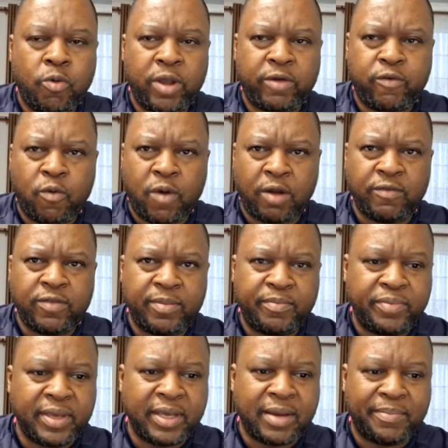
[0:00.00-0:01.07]
work for one of the
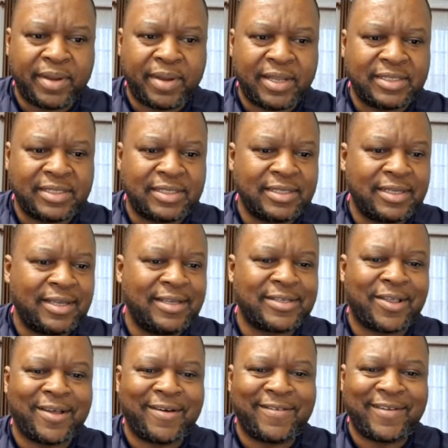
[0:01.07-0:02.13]
big companies in
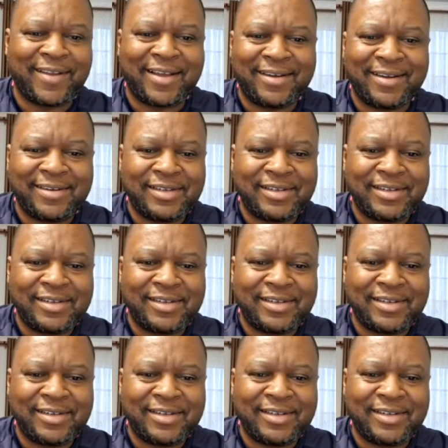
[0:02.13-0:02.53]
South Africa.